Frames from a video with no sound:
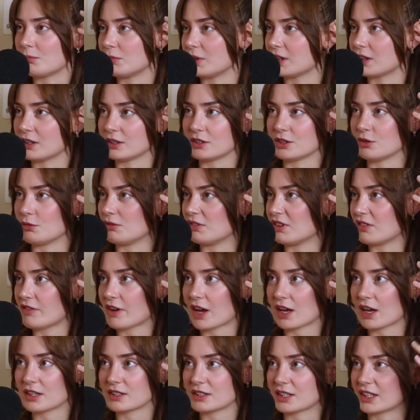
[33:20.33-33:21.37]
with the two of
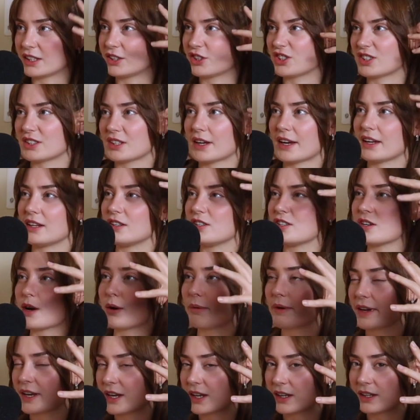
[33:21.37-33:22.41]
us. I know
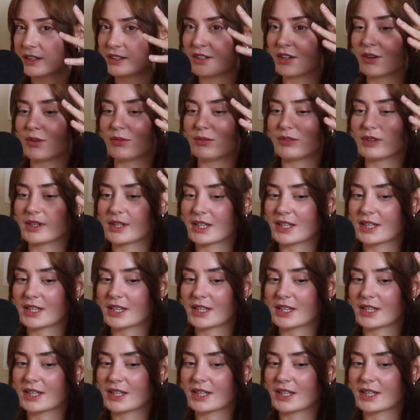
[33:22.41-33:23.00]
it. I know